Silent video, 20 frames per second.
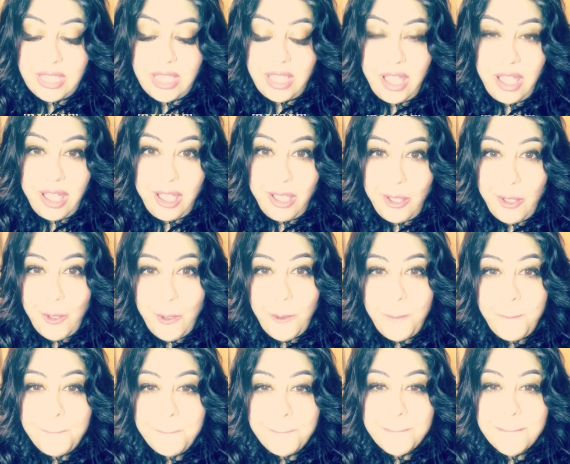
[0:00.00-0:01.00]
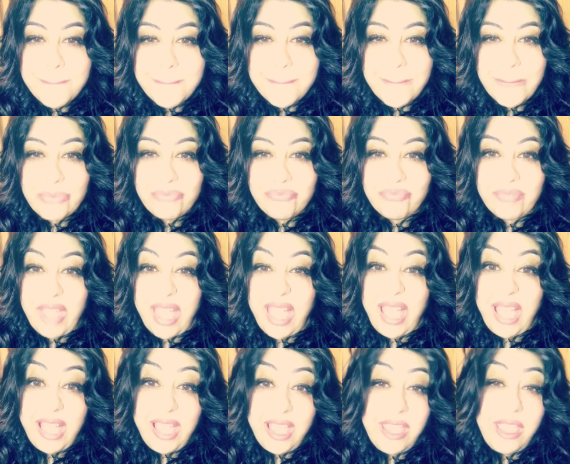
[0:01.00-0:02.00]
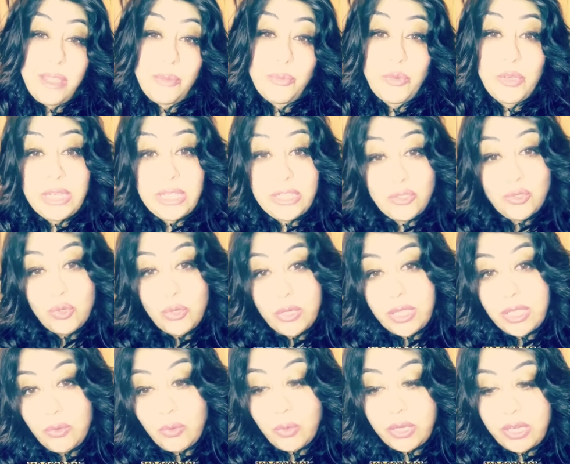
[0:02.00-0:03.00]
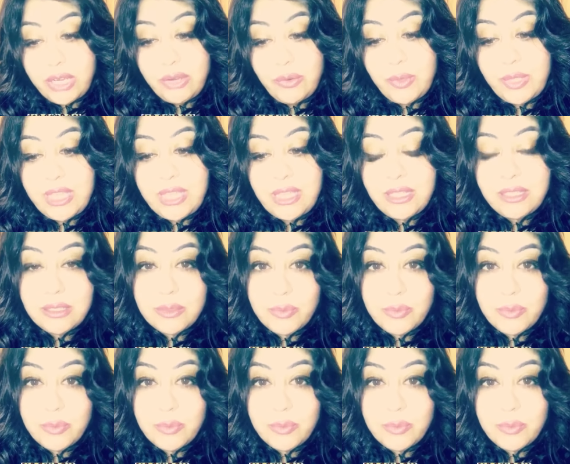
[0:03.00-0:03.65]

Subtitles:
I am really enjoying working with it